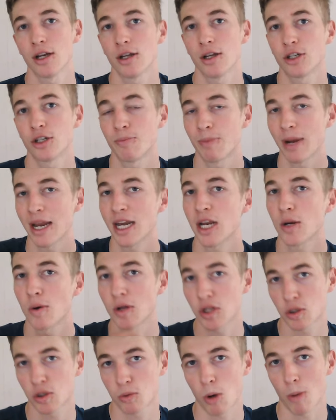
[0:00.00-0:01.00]
depending
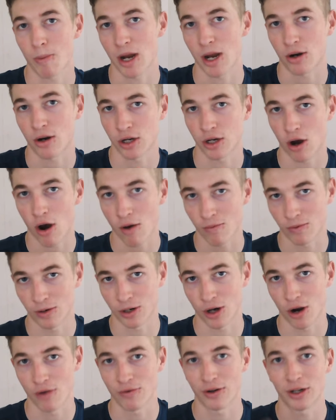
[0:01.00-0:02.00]
what swap area you're
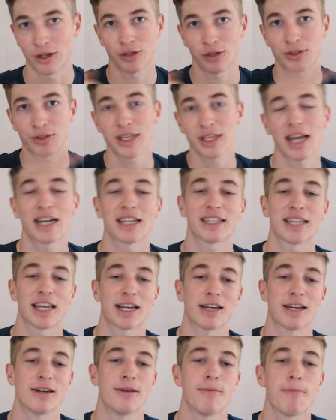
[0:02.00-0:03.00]
hovering over, and you'll see that in a second.